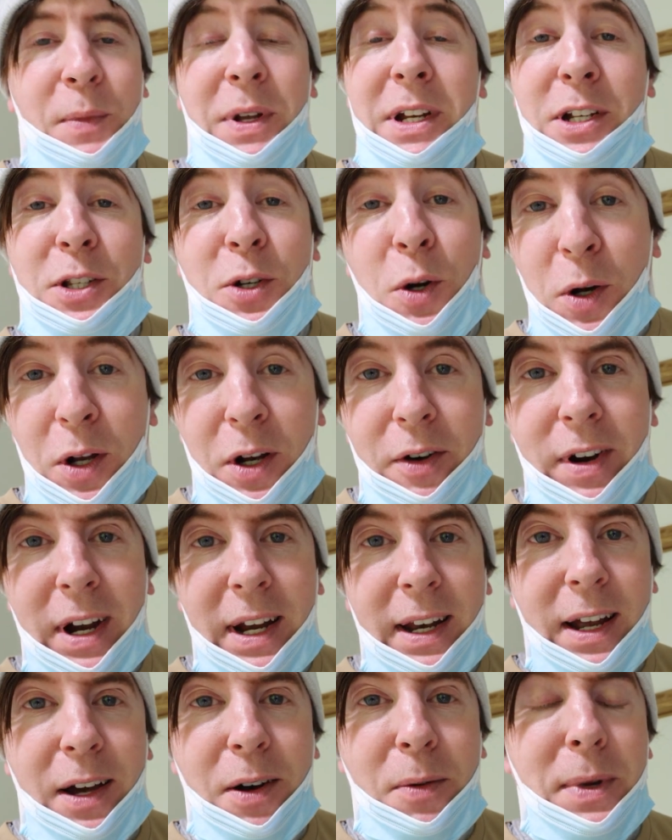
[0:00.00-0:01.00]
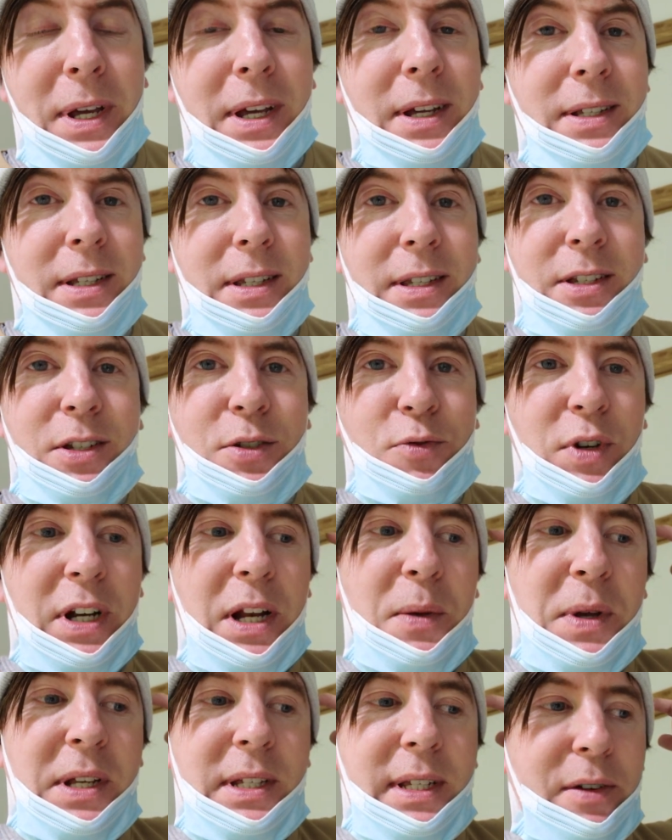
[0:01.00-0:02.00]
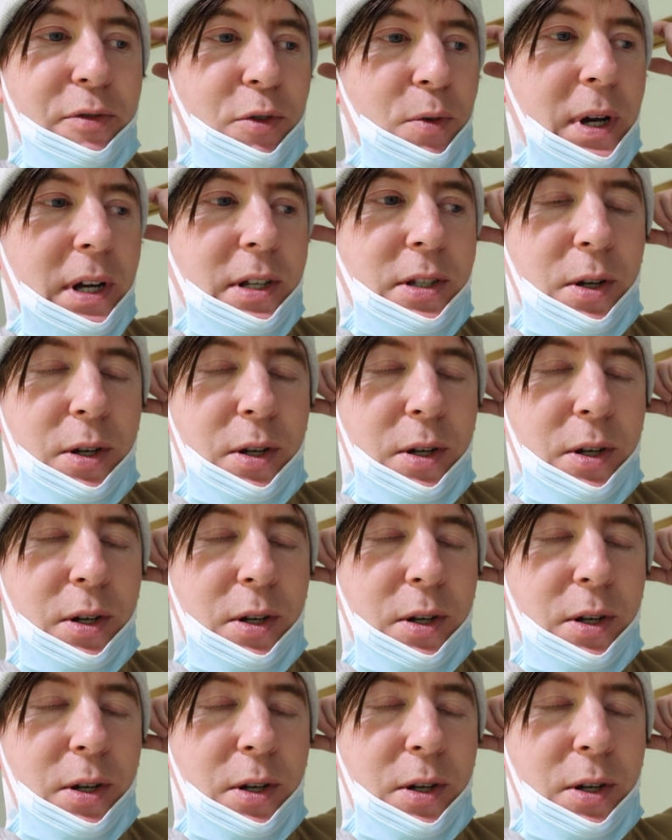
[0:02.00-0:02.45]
I'm in the toilet right now because it's just really busy everywhere,